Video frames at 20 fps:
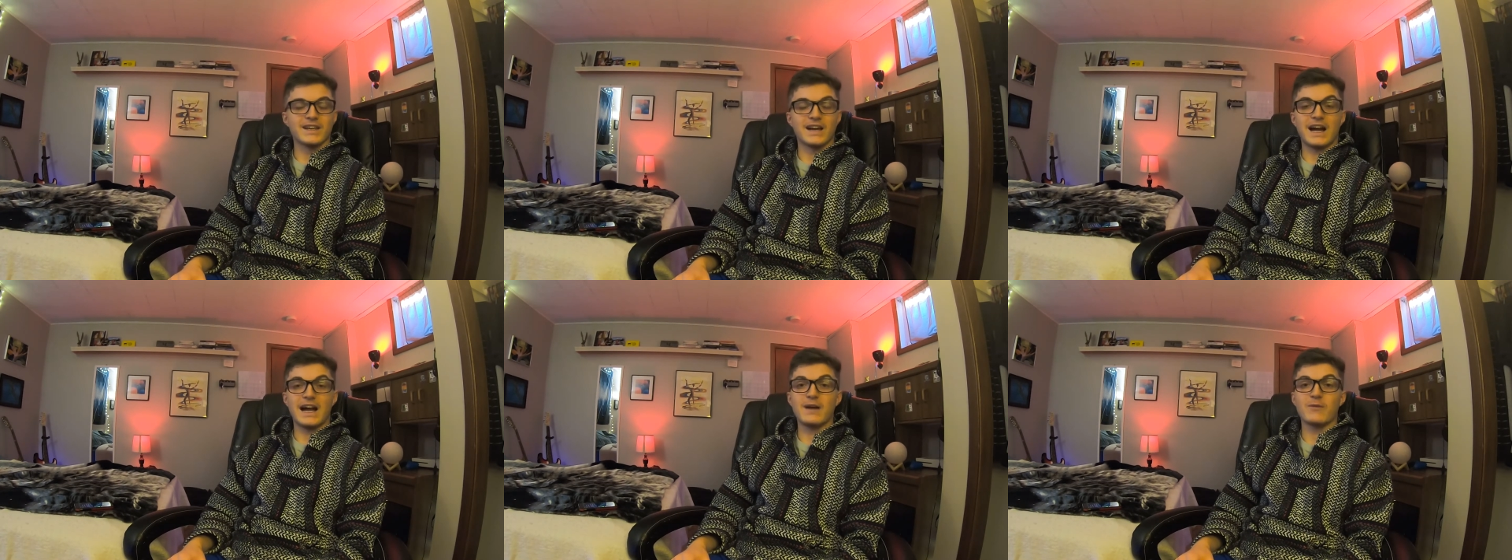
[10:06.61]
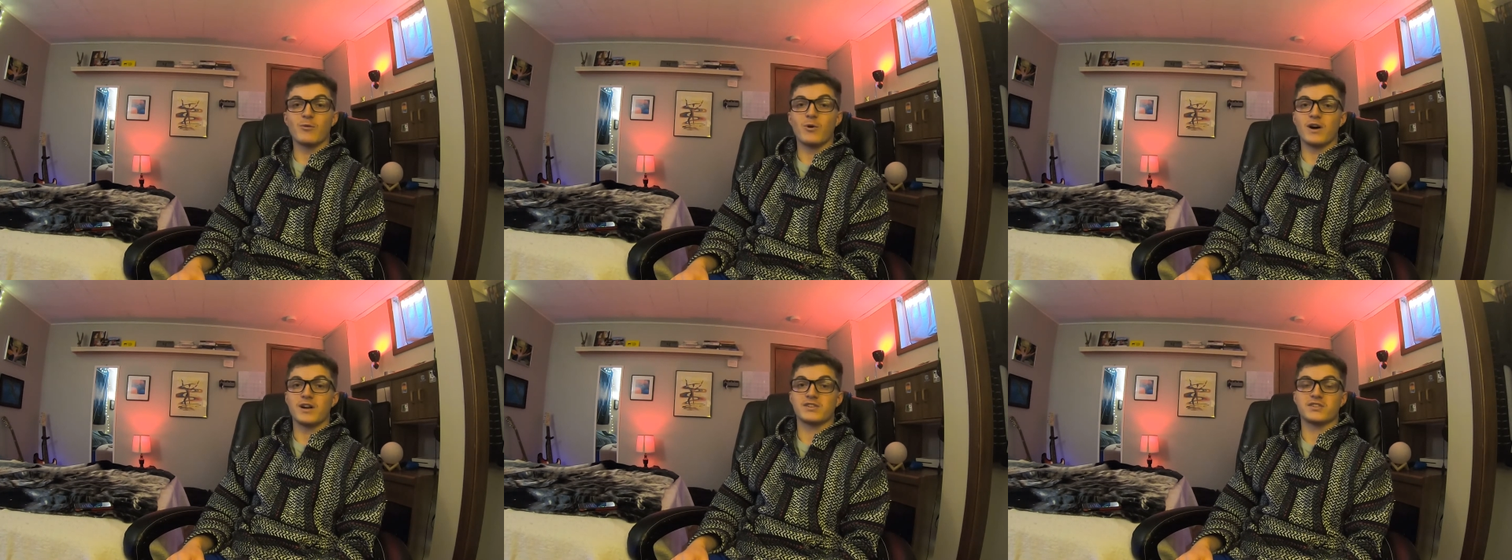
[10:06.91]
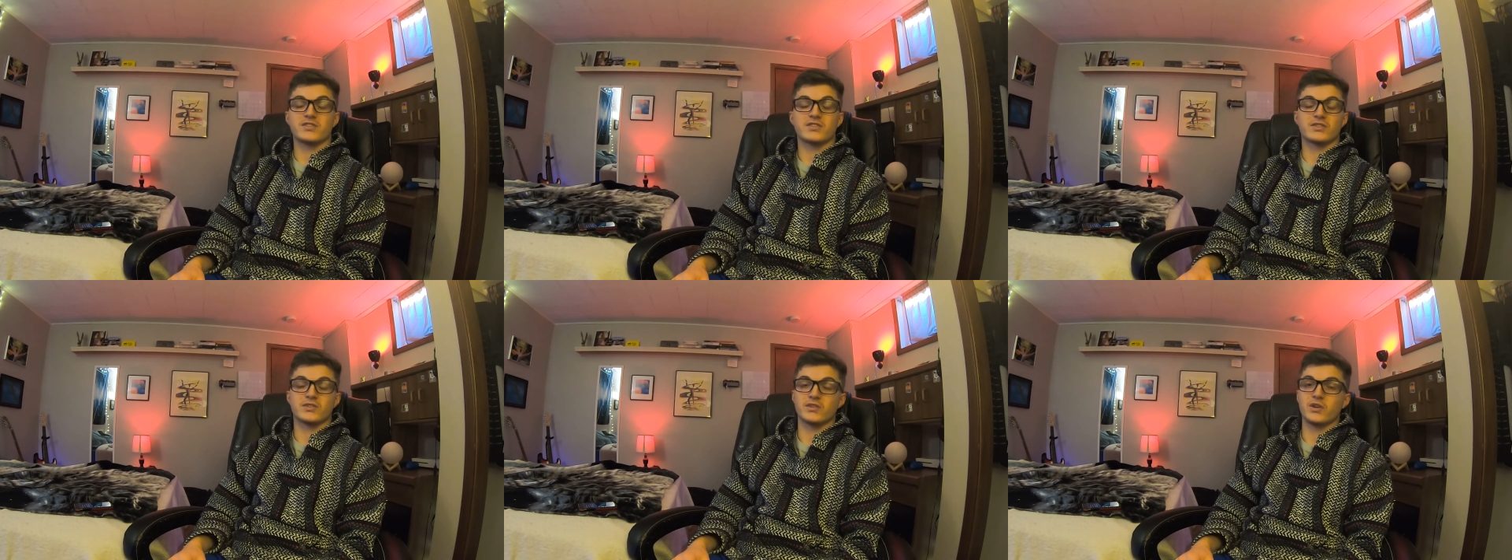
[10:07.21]
I watch
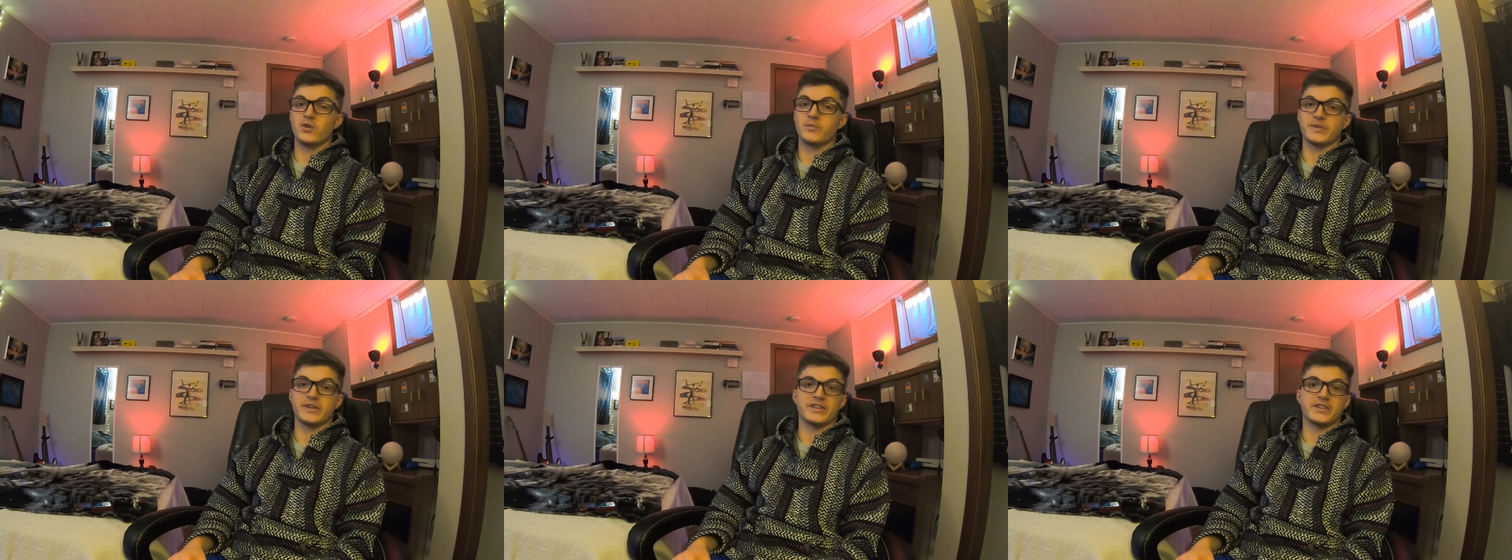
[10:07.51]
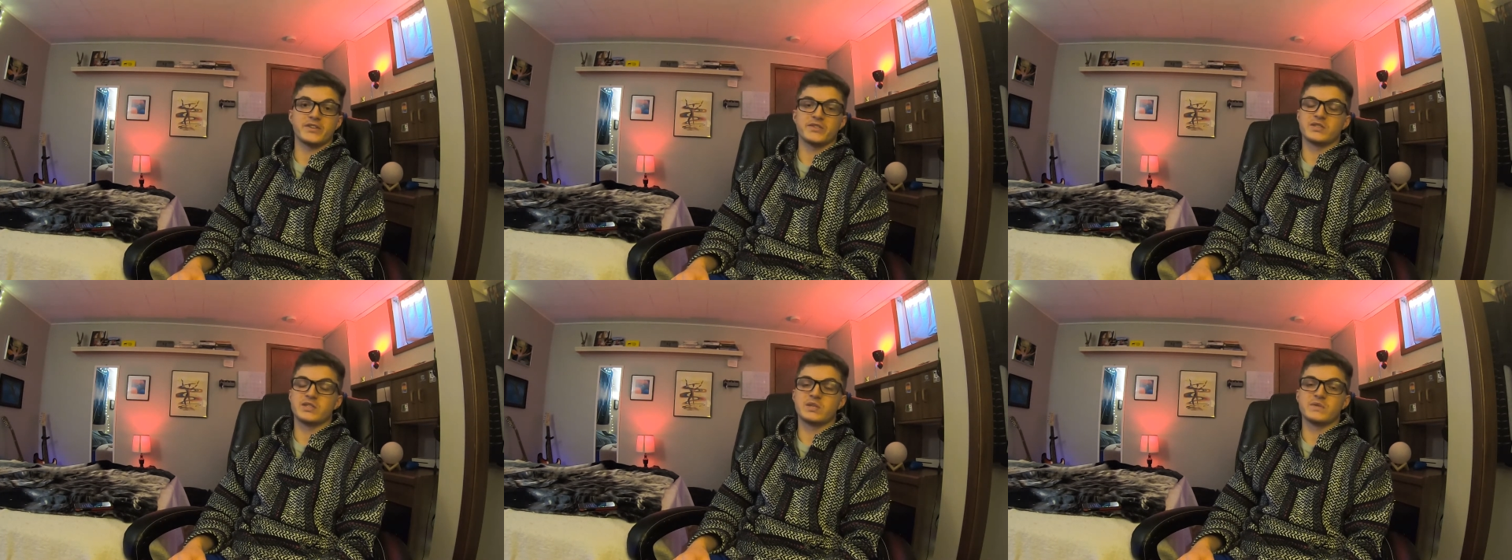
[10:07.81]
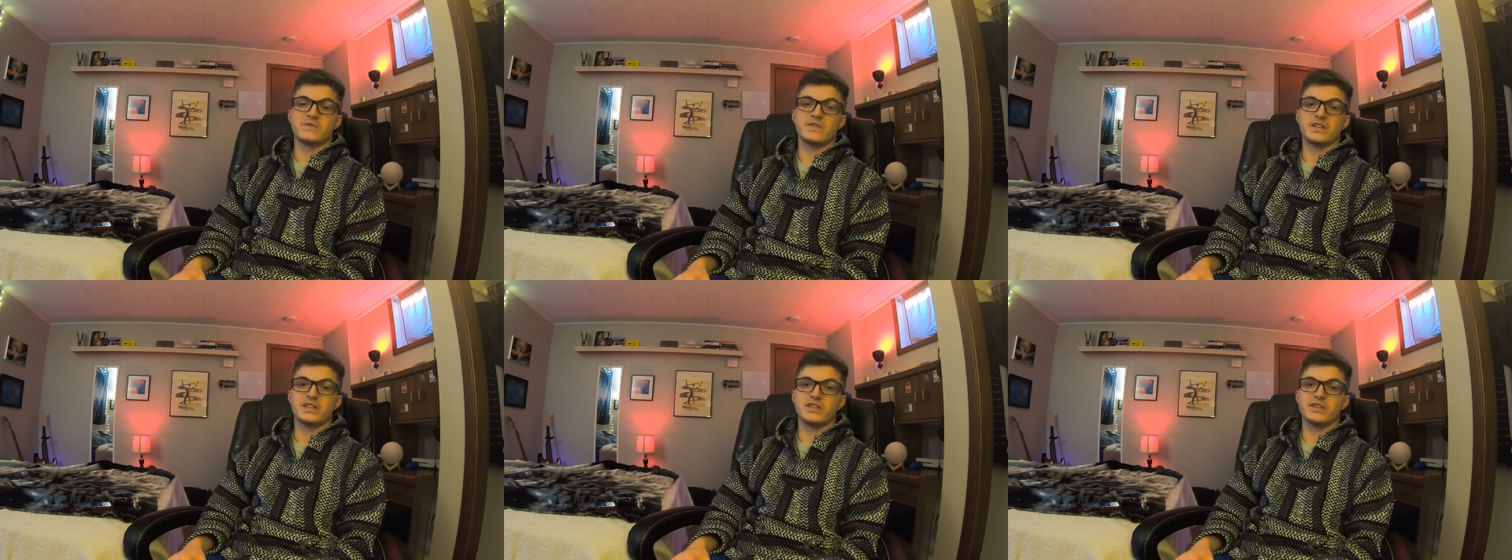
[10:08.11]
so many YouTube
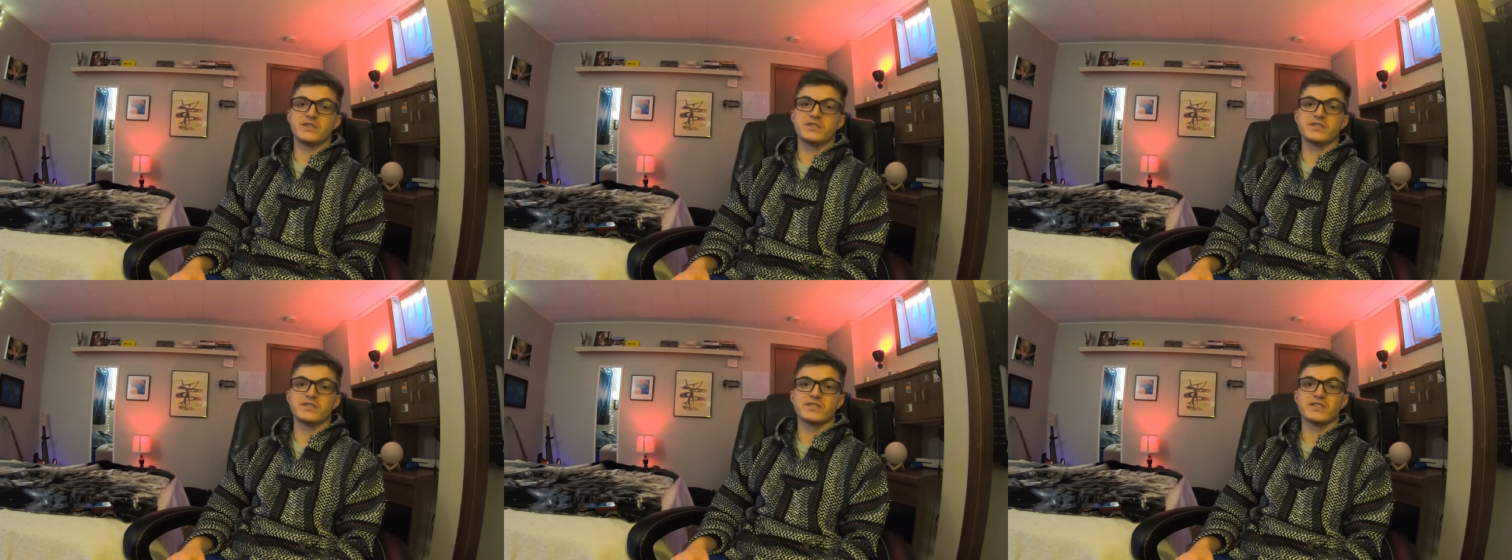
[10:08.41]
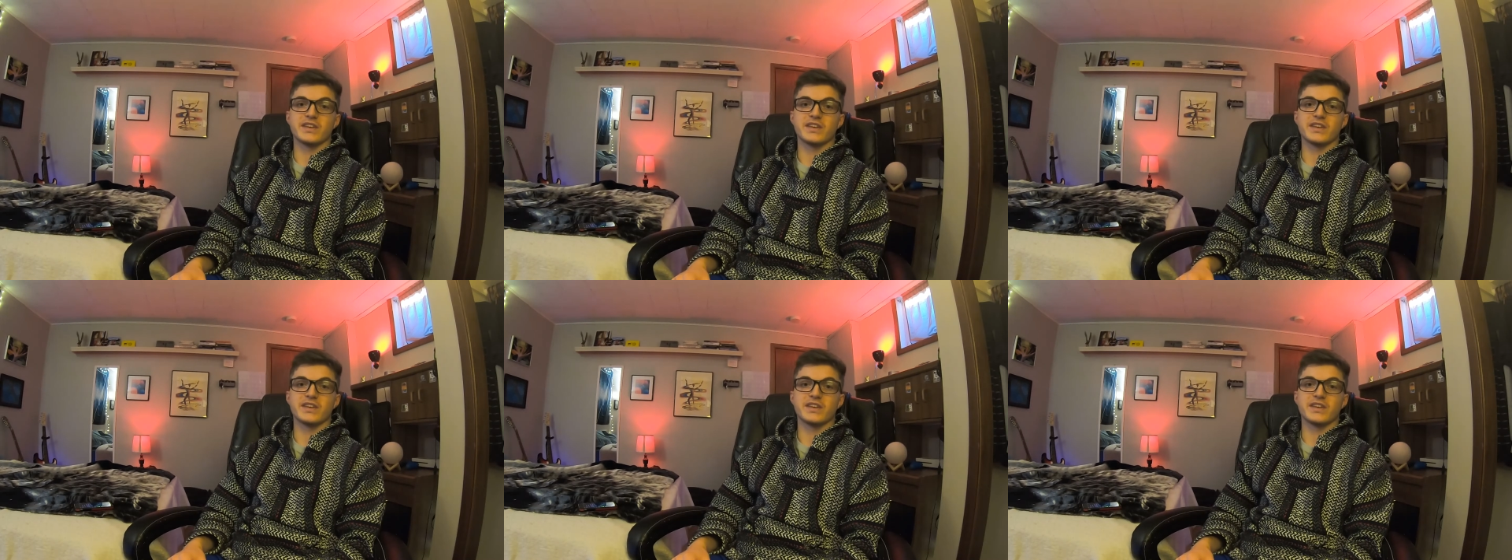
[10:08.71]
videos.